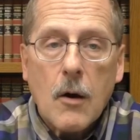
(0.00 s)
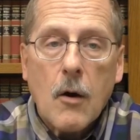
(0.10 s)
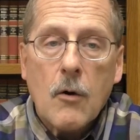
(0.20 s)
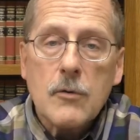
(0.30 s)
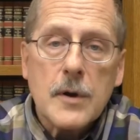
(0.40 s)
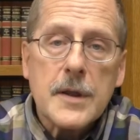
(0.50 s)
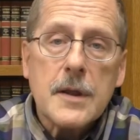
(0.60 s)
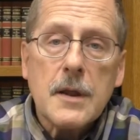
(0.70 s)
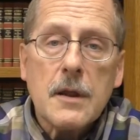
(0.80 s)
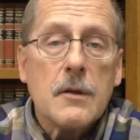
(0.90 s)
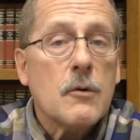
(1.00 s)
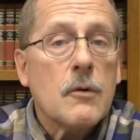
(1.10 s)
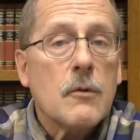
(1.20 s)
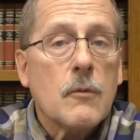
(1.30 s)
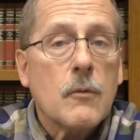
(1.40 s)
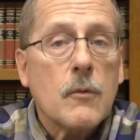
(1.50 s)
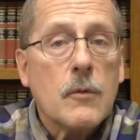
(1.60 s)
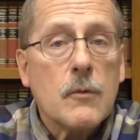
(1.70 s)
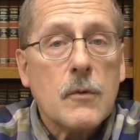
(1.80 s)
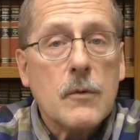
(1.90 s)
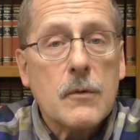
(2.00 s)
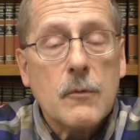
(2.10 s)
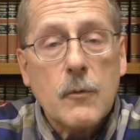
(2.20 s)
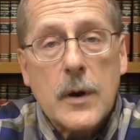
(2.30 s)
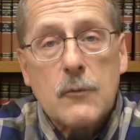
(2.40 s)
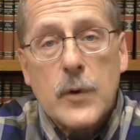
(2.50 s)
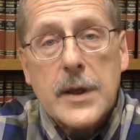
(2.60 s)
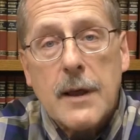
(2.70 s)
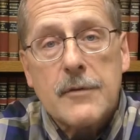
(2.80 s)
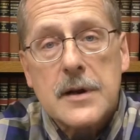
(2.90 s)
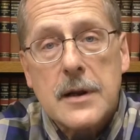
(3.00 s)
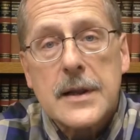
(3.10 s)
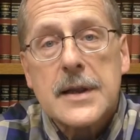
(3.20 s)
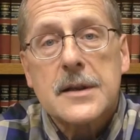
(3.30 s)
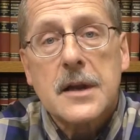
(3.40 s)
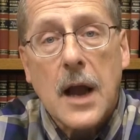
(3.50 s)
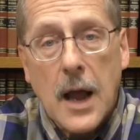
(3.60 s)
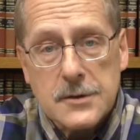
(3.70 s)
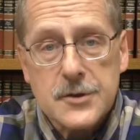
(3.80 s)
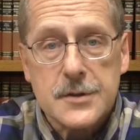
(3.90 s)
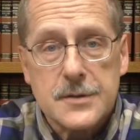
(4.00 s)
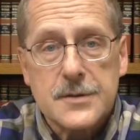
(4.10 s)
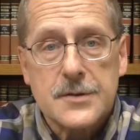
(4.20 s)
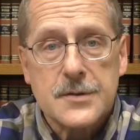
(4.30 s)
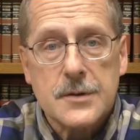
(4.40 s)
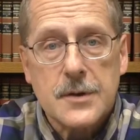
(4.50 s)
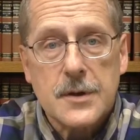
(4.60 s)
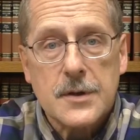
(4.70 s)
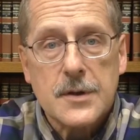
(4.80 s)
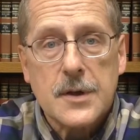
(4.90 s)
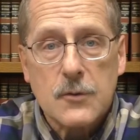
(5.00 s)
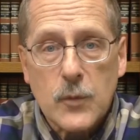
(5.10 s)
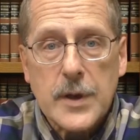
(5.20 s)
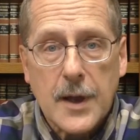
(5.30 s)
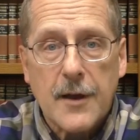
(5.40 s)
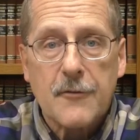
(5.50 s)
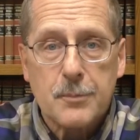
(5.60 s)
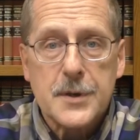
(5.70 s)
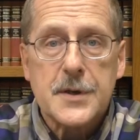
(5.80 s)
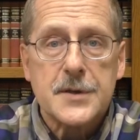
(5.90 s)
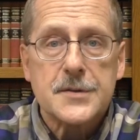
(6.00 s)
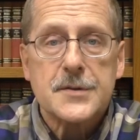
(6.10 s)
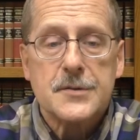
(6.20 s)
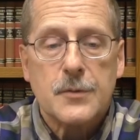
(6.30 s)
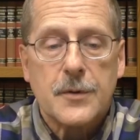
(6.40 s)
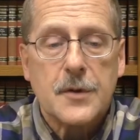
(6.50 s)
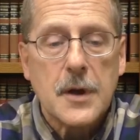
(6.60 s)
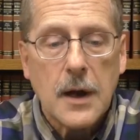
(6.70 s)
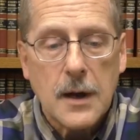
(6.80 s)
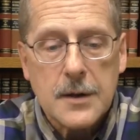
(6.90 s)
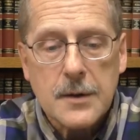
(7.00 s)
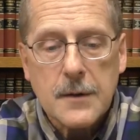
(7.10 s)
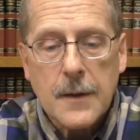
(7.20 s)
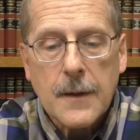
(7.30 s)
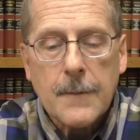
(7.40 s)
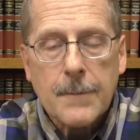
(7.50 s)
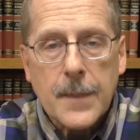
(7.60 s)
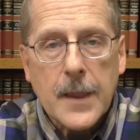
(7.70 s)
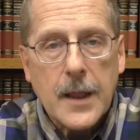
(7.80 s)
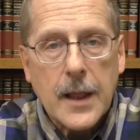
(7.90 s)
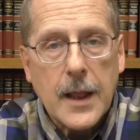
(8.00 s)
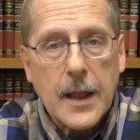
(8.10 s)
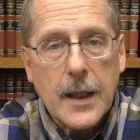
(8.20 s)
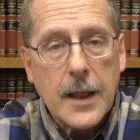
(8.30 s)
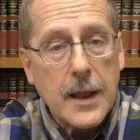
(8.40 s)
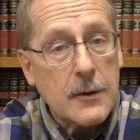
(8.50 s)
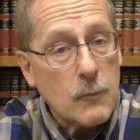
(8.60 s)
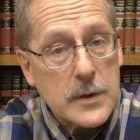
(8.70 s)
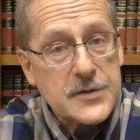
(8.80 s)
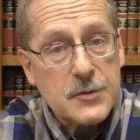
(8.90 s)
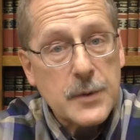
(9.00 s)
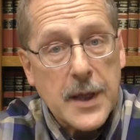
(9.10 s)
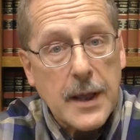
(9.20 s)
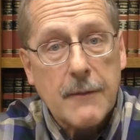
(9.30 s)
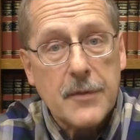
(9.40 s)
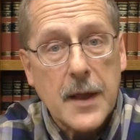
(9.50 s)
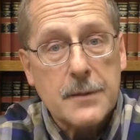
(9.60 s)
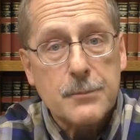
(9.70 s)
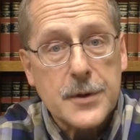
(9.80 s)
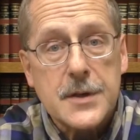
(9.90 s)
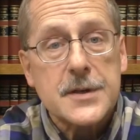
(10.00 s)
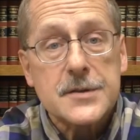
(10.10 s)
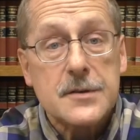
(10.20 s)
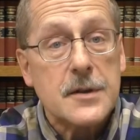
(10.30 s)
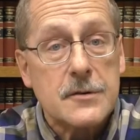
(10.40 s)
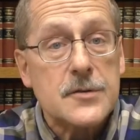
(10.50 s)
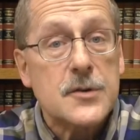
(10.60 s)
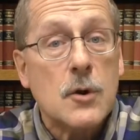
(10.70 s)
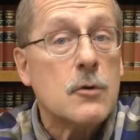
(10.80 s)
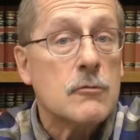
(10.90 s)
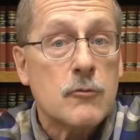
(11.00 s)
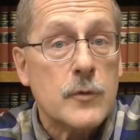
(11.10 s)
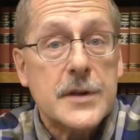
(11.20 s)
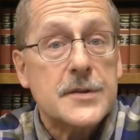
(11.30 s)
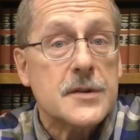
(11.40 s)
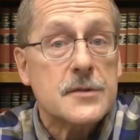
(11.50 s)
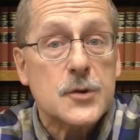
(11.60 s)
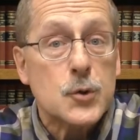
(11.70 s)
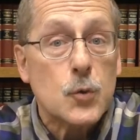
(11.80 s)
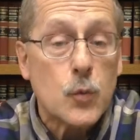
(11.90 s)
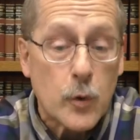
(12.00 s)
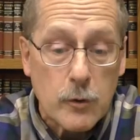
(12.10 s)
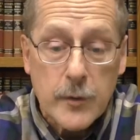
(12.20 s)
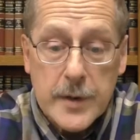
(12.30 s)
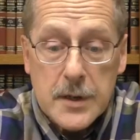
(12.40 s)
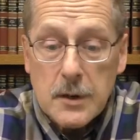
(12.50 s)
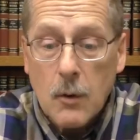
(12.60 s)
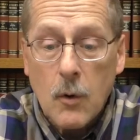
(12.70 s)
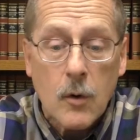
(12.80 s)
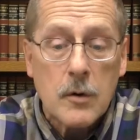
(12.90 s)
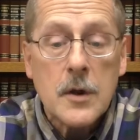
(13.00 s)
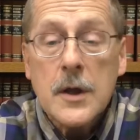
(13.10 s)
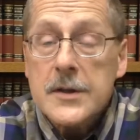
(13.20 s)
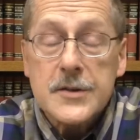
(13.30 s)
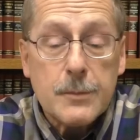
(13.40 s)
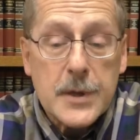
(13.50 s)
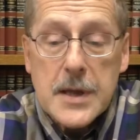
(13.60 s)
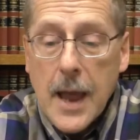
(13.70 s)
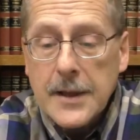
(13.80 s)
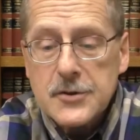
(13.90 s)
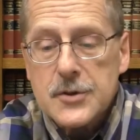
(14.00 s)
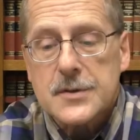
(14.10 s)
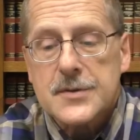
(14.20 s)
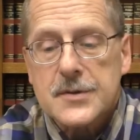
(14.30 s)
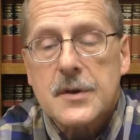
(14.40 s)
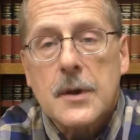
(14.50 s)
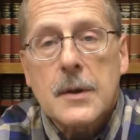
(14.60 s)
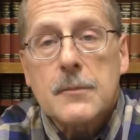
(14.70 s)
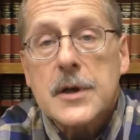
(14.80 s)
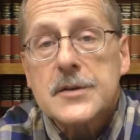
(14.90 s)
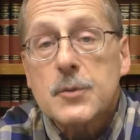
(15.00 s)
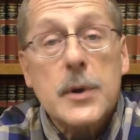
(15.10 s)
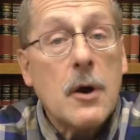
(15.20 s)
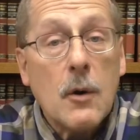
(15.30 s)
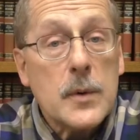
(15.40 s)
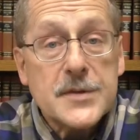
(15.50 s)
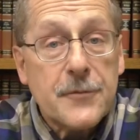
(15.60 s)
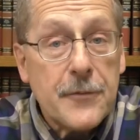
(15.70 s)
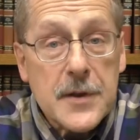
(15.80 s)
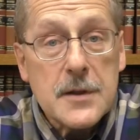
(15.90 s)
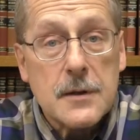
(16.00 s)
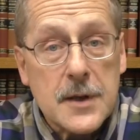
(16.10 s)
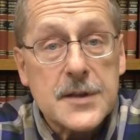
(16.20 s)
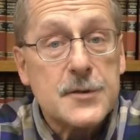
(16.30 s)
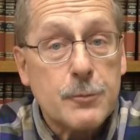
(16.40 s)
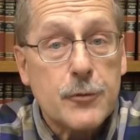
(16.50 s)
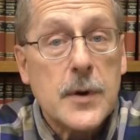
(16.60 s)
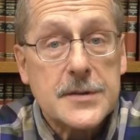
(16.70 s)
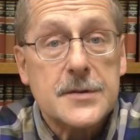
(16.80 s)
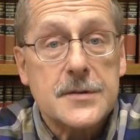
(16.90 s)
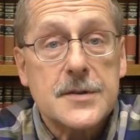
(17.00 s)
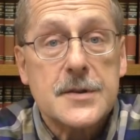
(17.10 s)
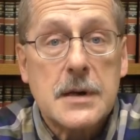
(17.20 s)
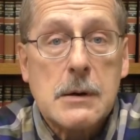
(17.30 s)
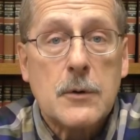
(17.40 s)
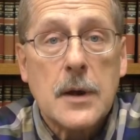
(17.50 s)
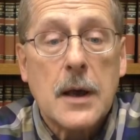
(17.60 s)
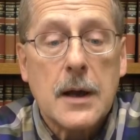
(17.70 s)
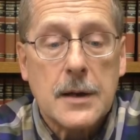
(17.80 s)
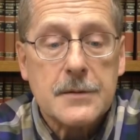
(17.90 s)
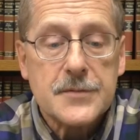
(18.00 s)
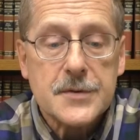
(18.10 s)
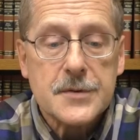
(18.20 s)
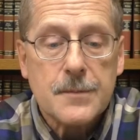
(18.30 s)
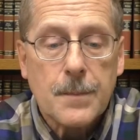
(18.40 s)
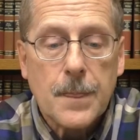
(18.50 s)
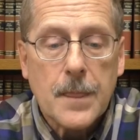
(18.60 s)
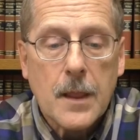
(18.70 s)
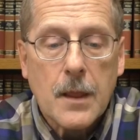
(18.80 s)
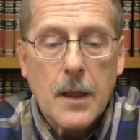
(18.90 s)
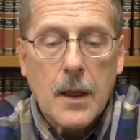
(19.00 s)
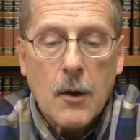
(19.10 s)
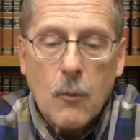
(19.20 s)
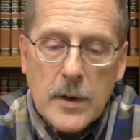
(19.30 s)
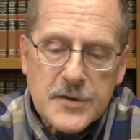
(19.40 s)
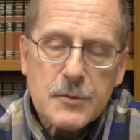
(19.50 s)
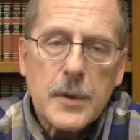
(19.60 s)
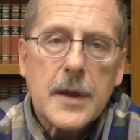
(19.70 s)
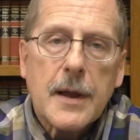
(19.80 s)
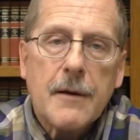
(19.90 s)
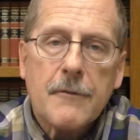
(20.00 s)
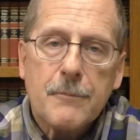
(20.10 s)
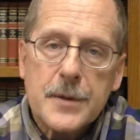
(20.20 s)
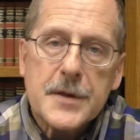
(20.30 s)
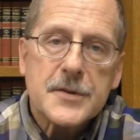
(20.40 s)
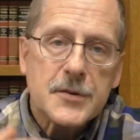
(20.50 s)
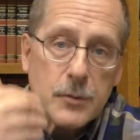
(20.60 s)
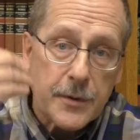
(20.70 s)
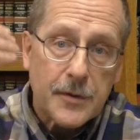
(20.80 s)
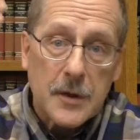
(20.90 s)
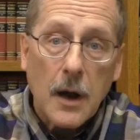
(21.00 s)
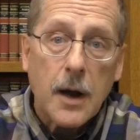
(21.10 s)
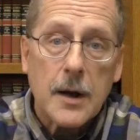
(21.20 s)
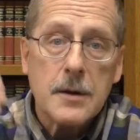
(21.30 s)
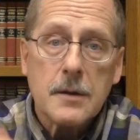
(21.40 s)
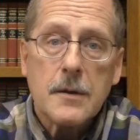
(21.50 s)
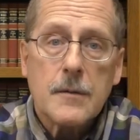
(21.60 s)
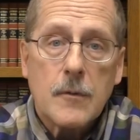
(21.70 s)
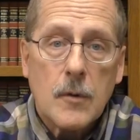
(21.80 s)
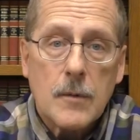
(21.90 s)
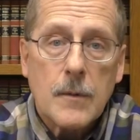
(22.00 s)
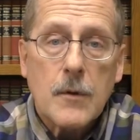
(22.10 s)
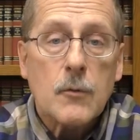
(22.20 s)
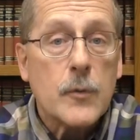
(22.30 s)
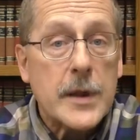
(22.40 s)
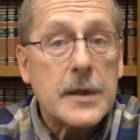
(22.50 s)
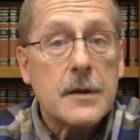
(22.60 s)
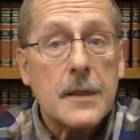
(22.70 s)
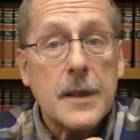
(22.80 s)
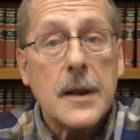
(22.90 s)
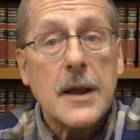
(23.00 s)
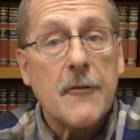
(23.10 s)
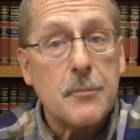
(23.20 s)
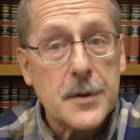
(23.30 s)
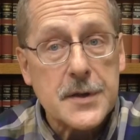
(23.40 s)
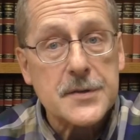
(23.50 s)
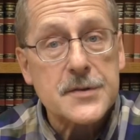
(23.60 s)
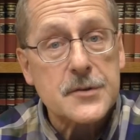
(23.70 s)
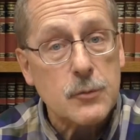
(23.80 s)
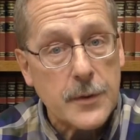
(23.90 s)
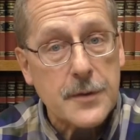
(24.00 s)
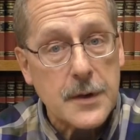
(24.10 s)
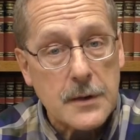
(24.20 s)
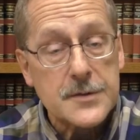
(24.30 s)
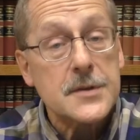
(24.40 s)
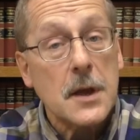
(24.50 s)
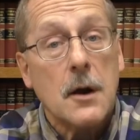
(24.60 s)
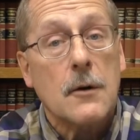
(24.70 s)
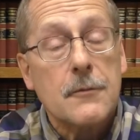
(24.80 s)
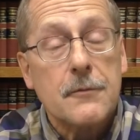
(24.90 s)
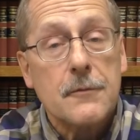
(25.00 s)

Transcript: Only when we have a clean conscience can we have peace with God. And once we have that peace, there's no reason to worry or to be anxious because we always feel His presence in our lives. Once we have peace with God, we can then have peace within ourselves.